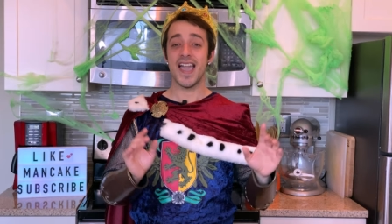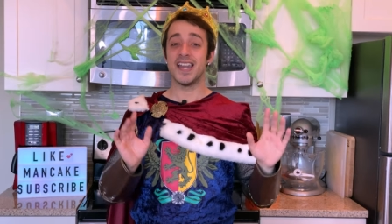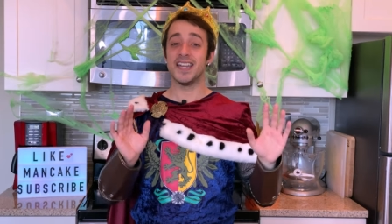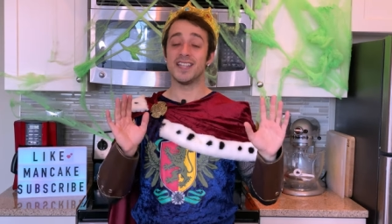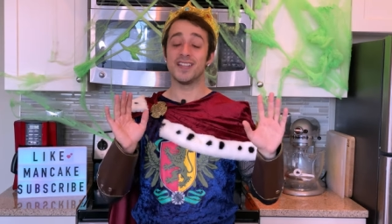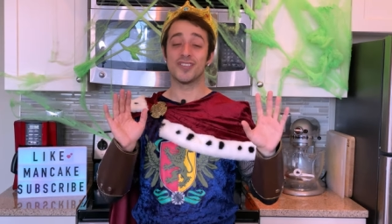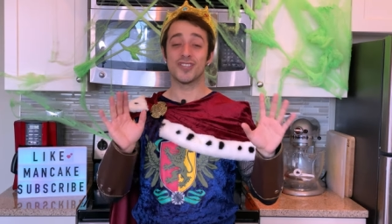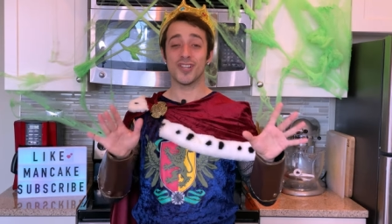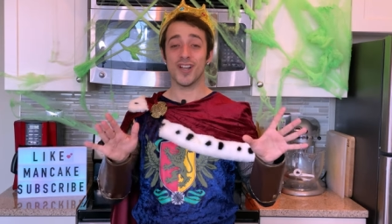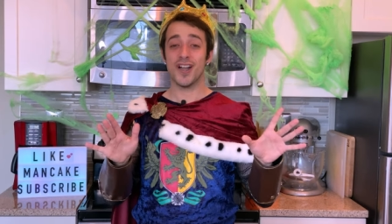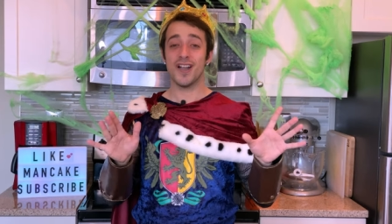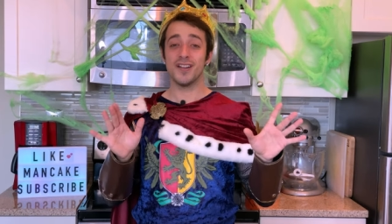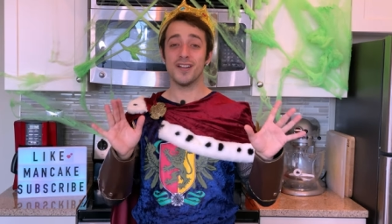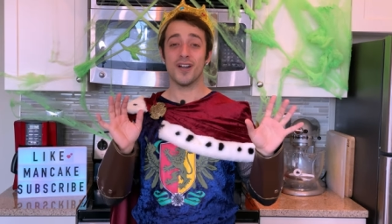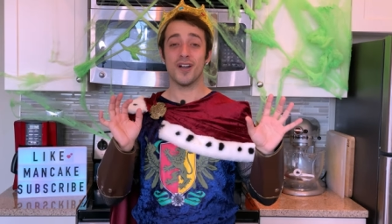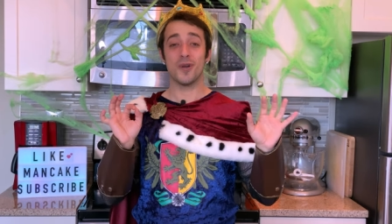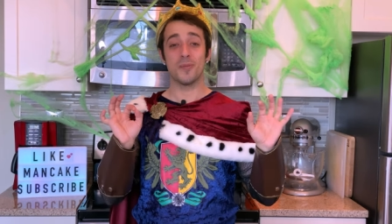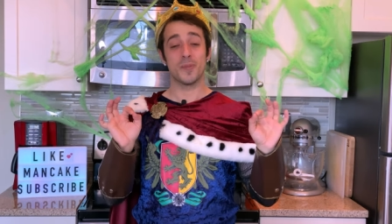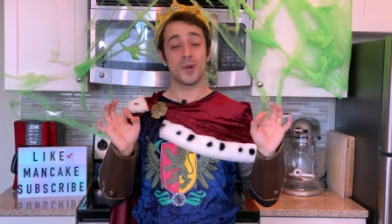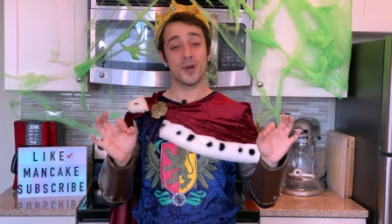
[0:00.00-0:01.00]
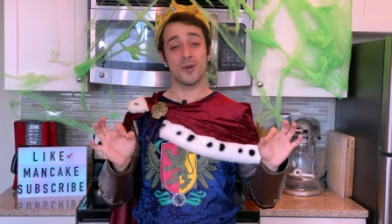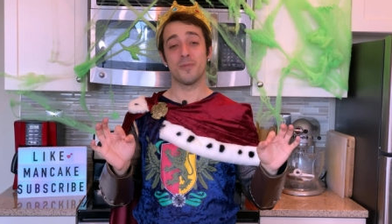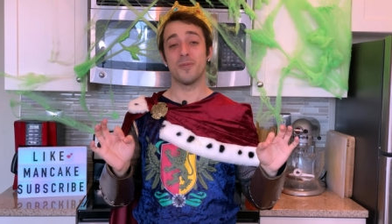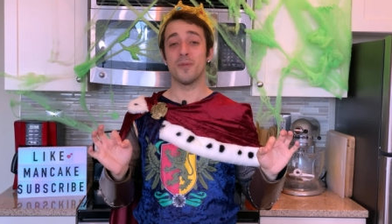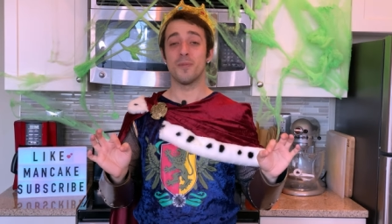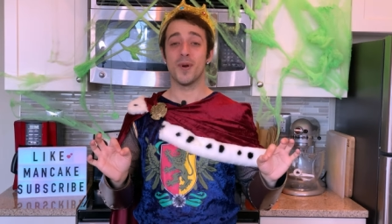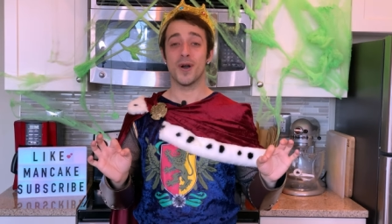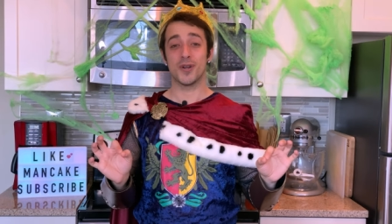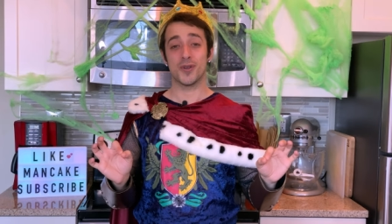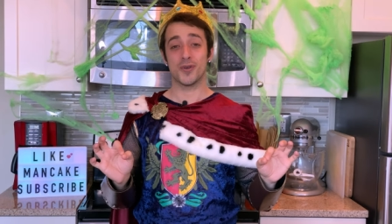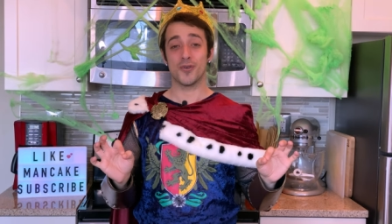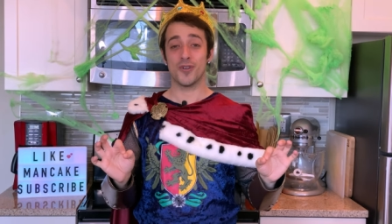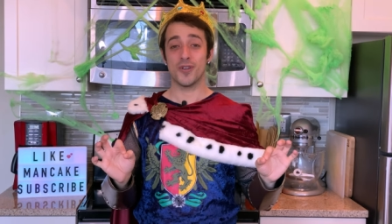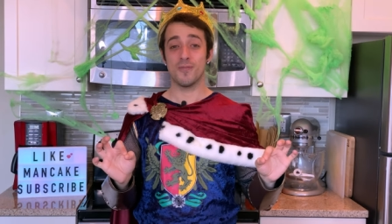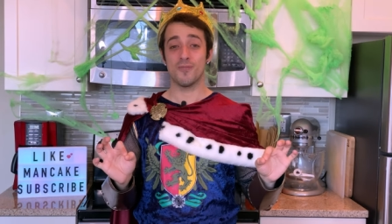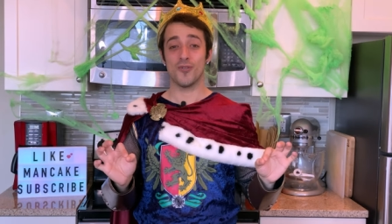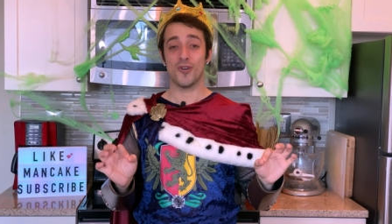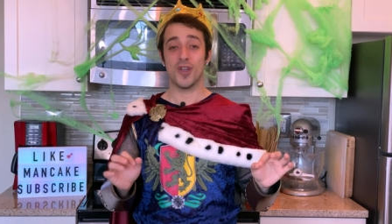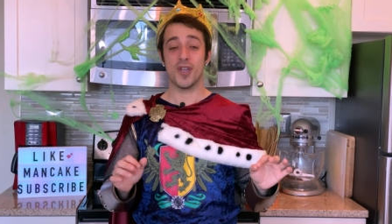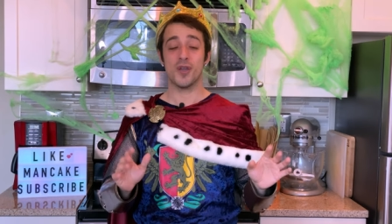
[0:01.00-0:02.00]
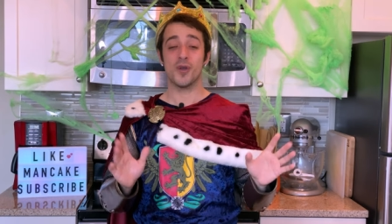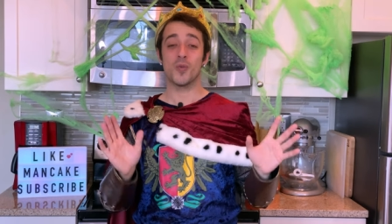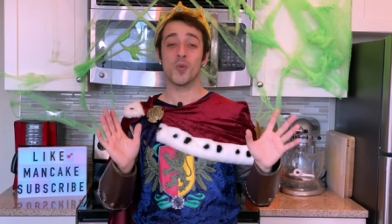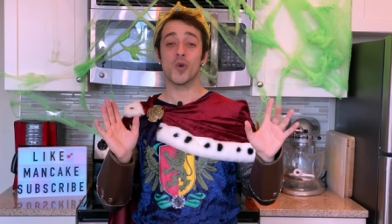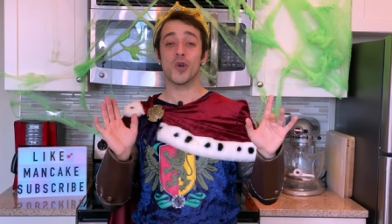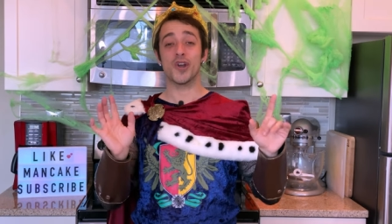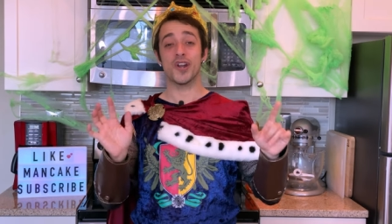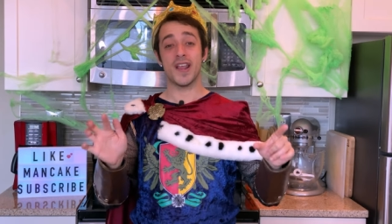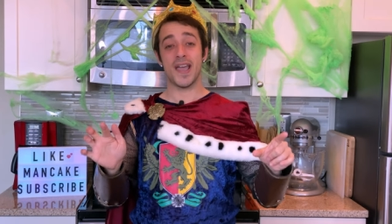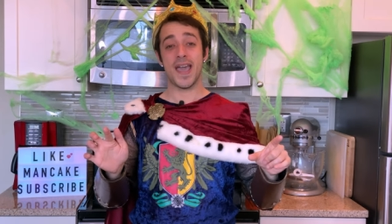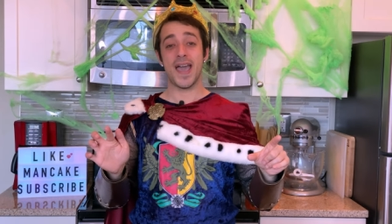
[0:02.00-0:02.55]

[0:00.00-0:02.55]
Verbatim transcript: And inside our purple buttercream ring, we're gonna